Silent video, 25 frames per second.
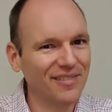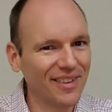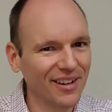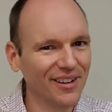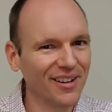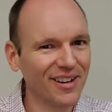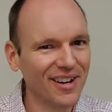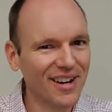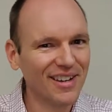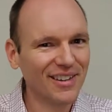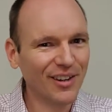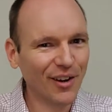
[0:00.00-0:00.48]

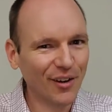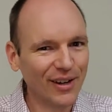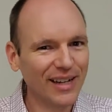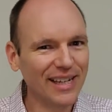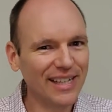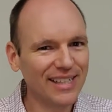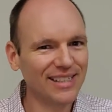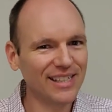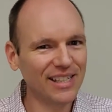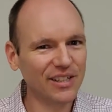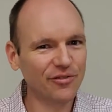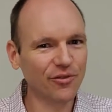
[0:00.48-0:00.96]
They're
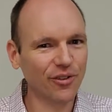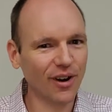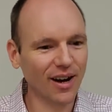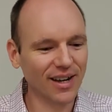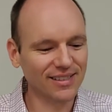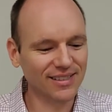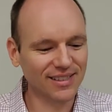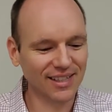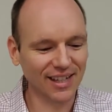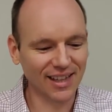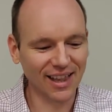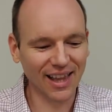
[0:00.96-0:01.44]
easy for
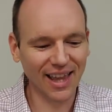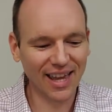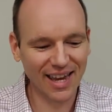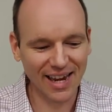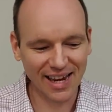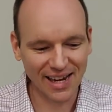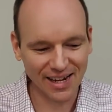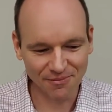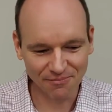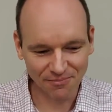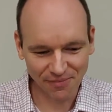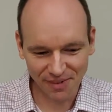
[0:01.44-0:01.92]
us to
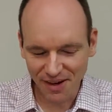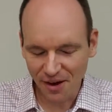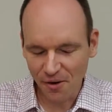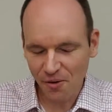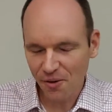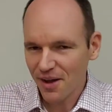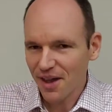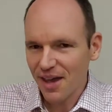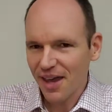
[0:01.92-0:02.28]
claim. You know,